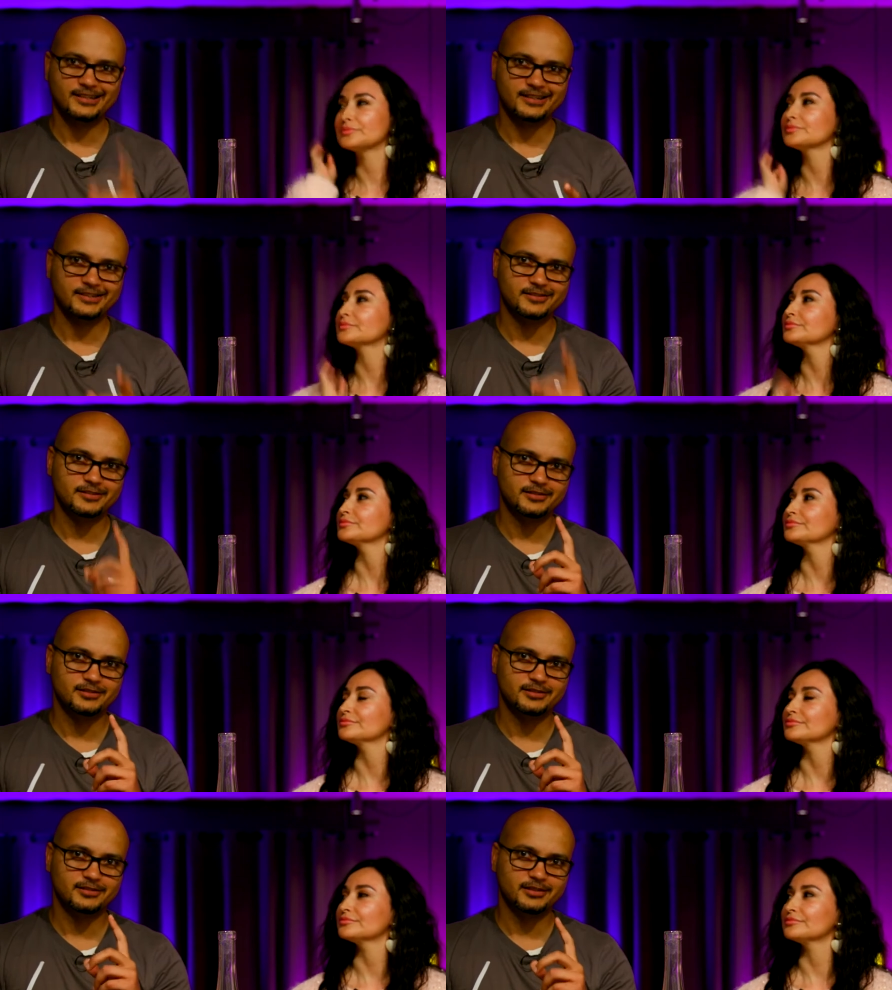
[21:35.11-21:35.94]
Speaker 1: Get
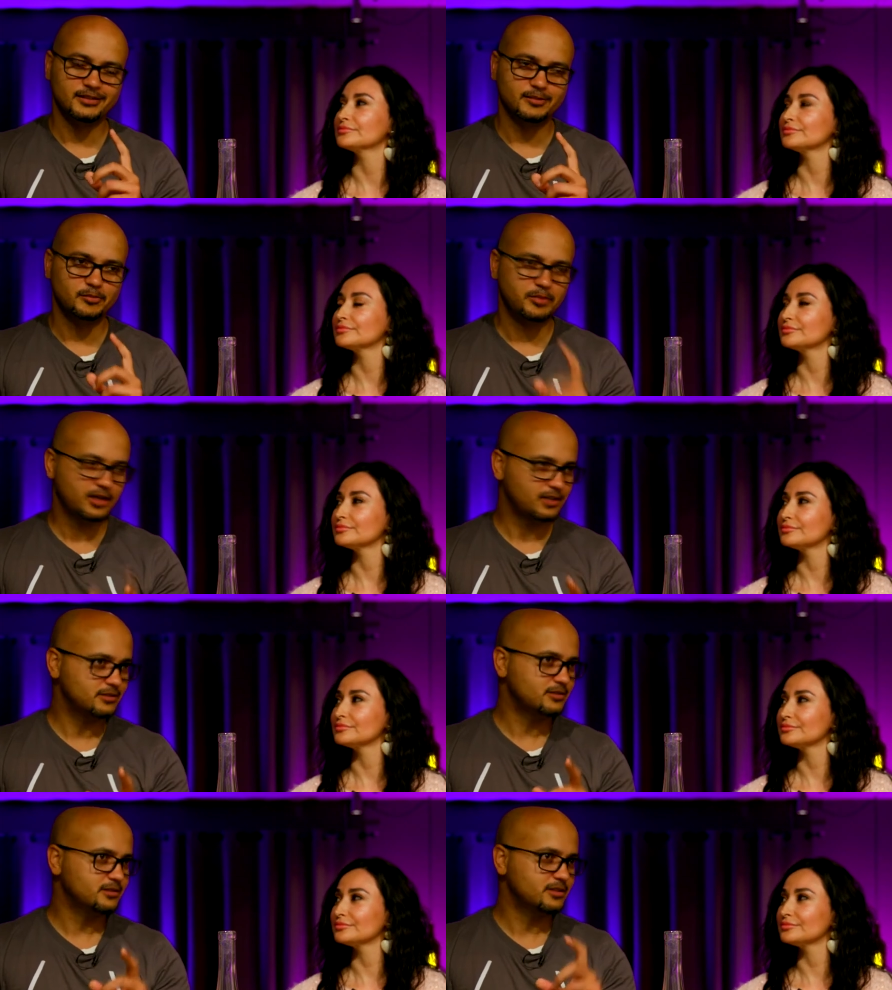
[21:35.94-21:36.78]
a
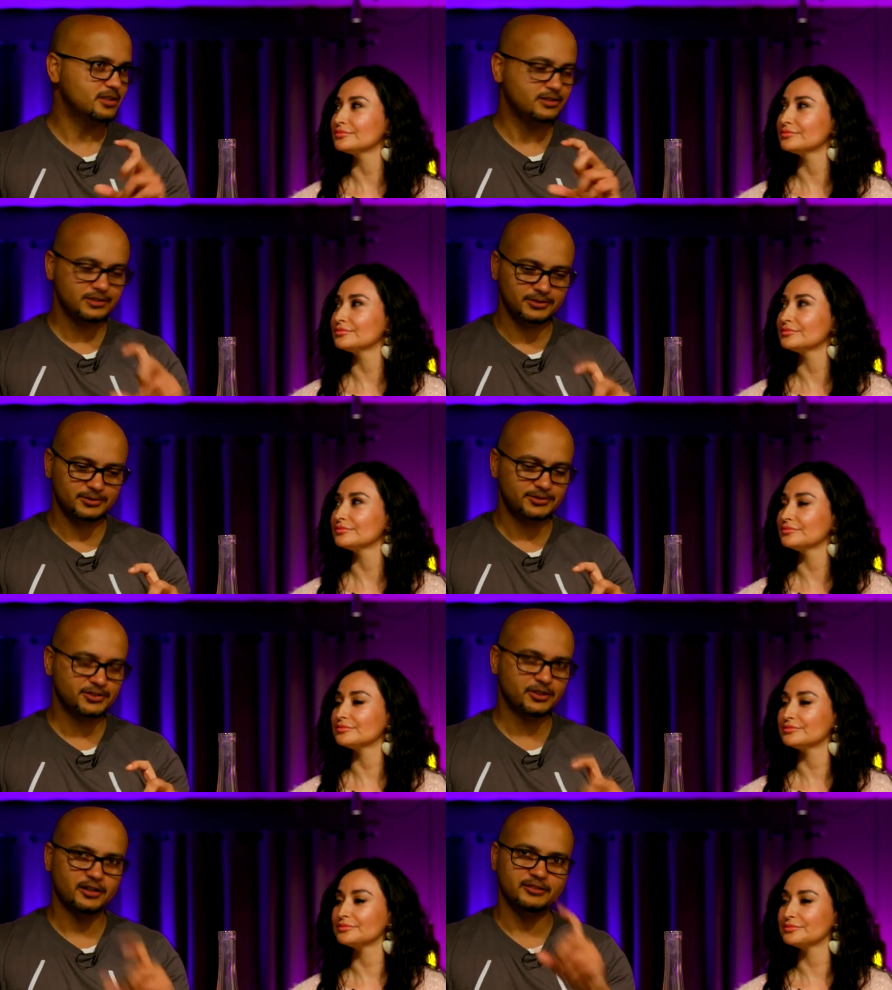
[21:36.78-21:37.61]
bottle, a
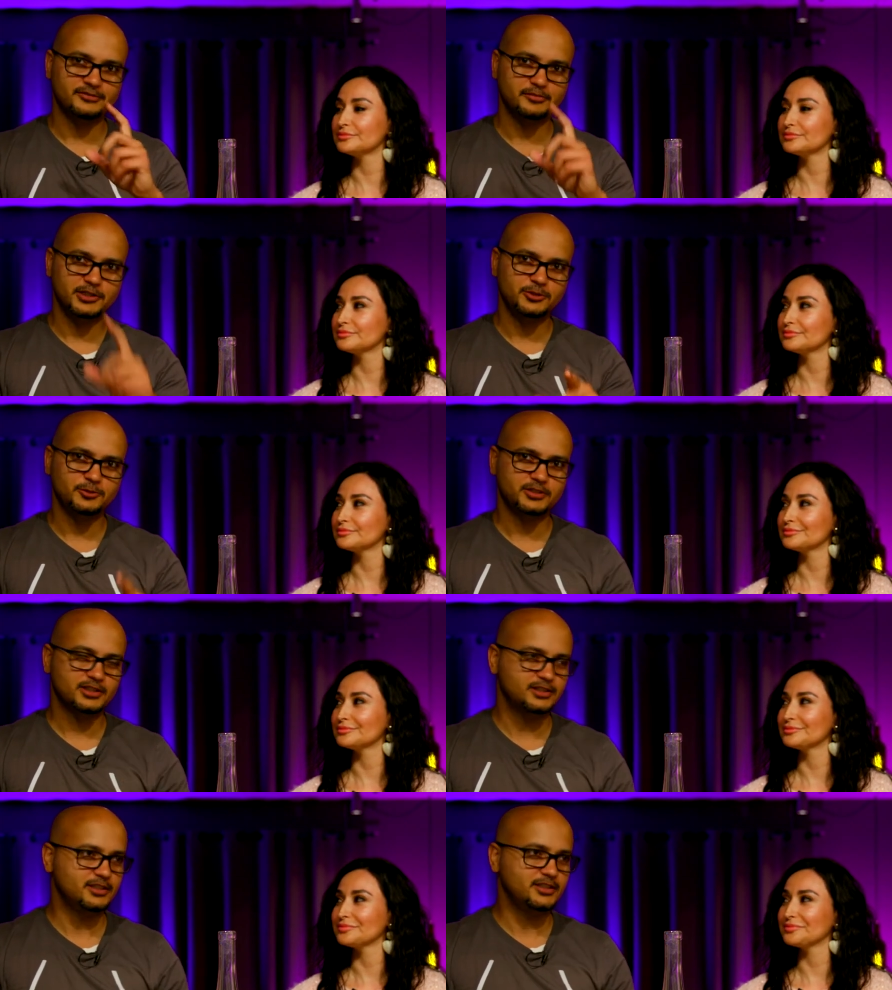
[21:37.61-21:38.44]
little jar of
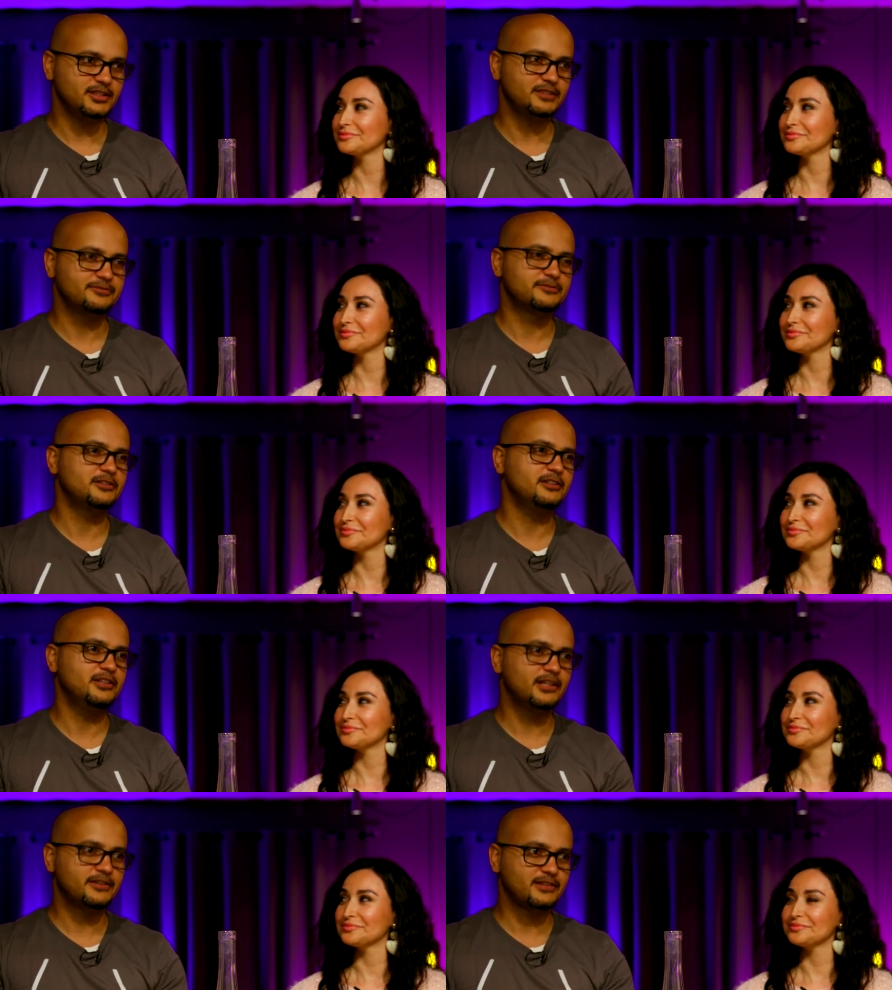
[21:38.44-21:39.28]
Manuka honey. If
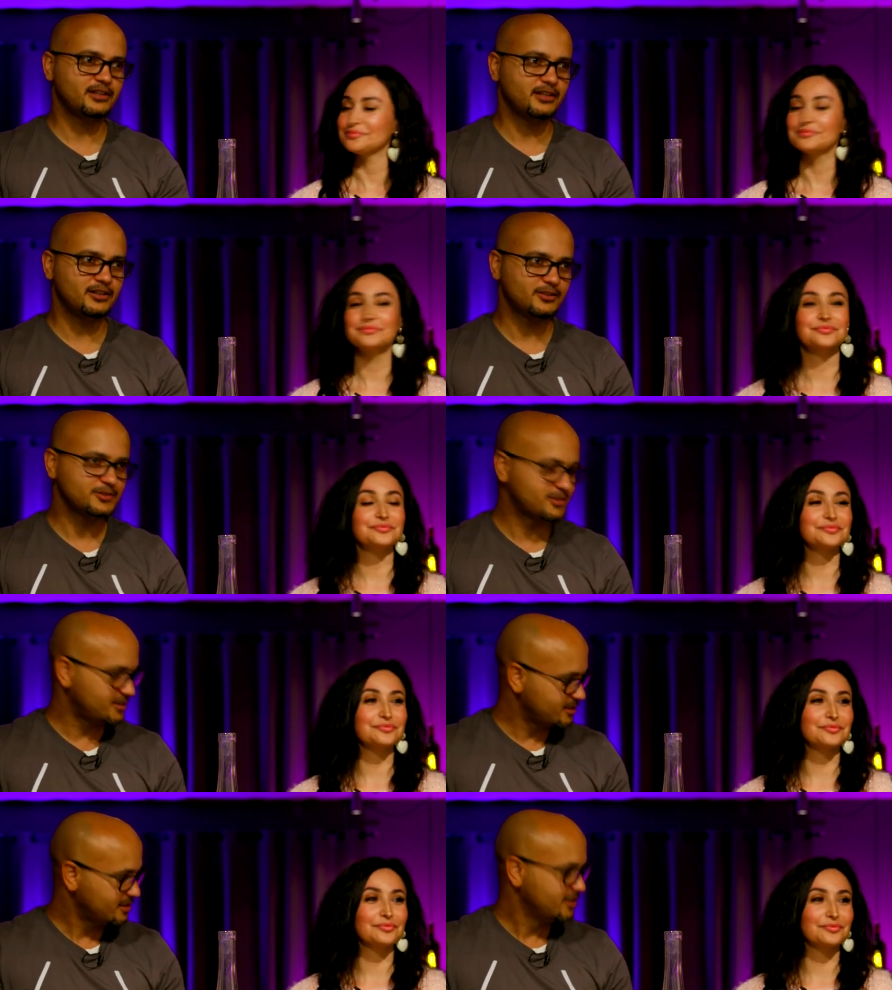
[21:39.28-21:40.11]
for nothing
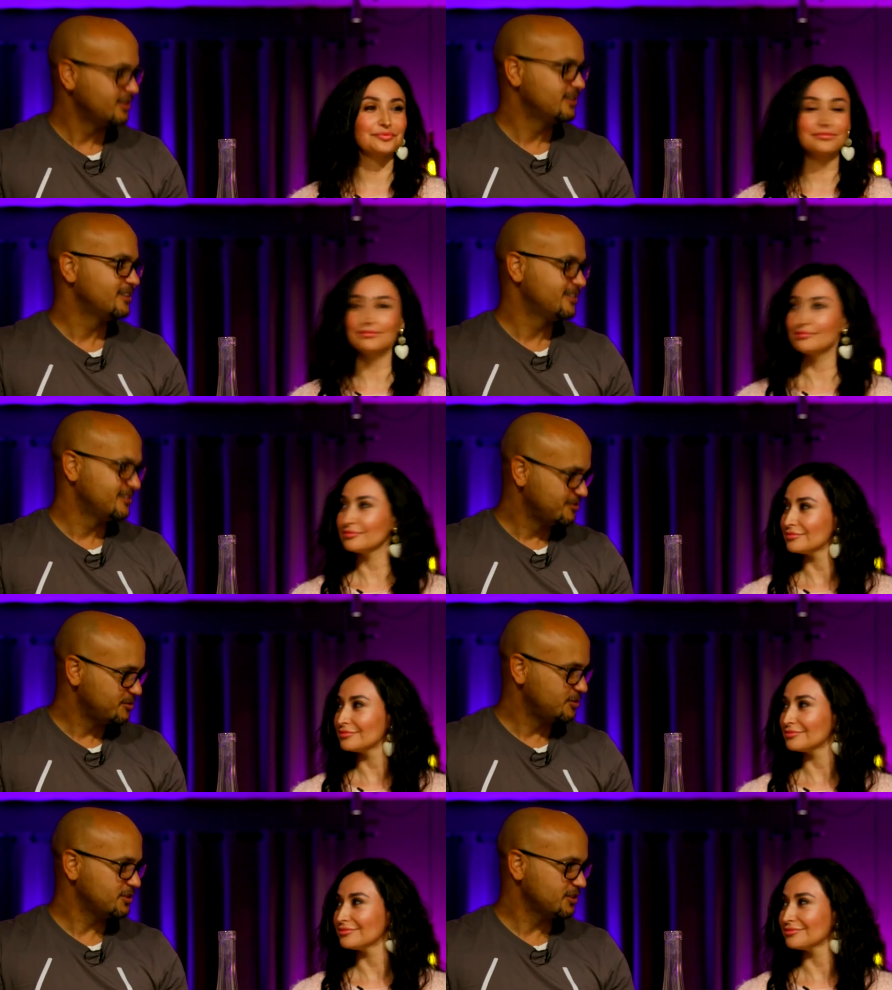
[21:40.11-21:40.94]
else,
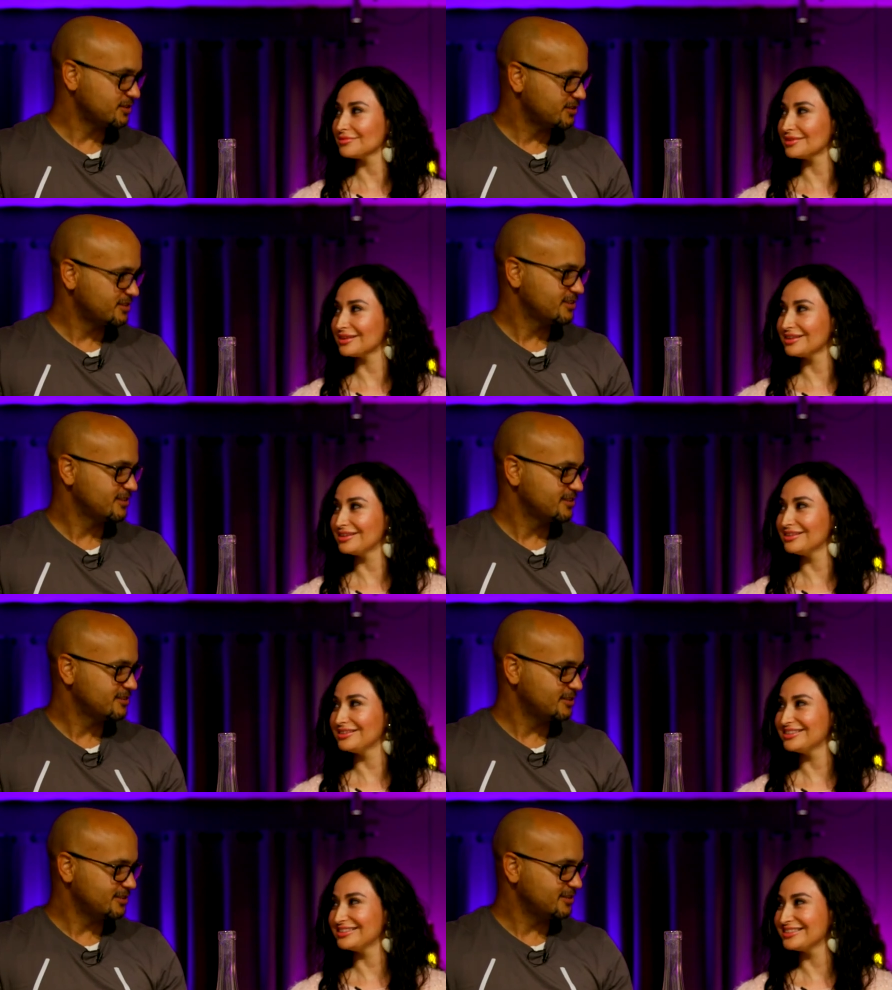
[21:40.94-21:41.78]
just
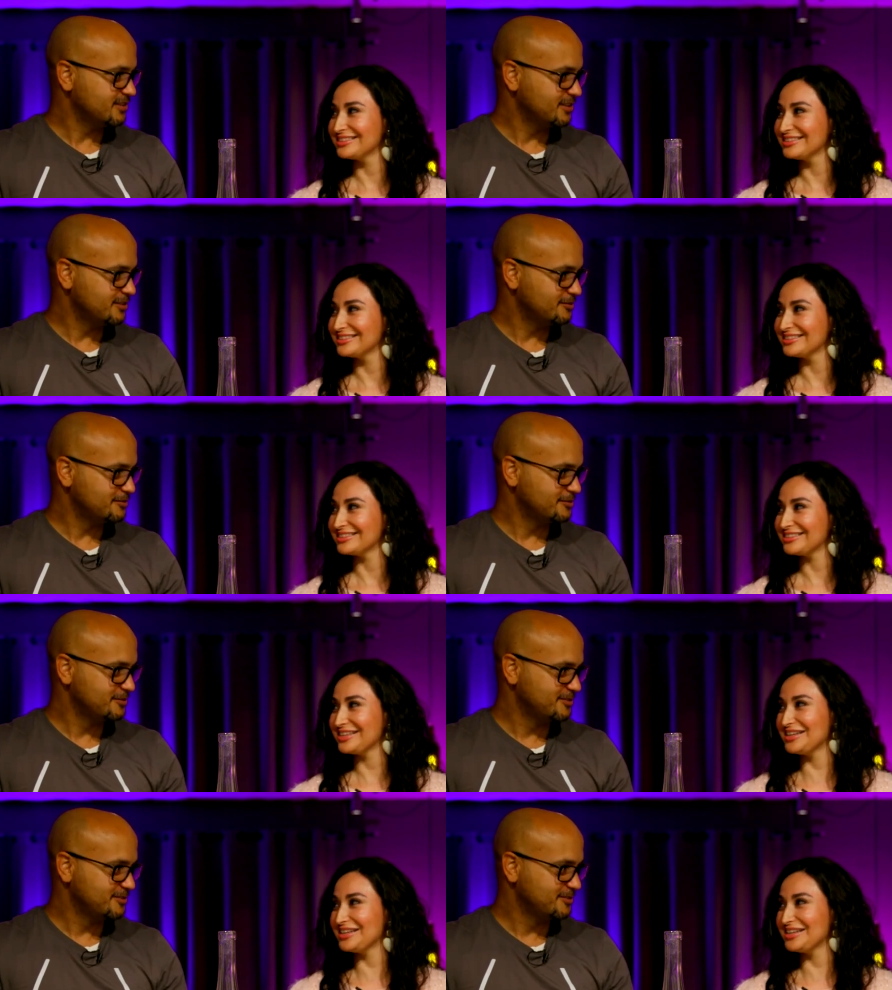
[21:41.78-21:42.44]
to sniff.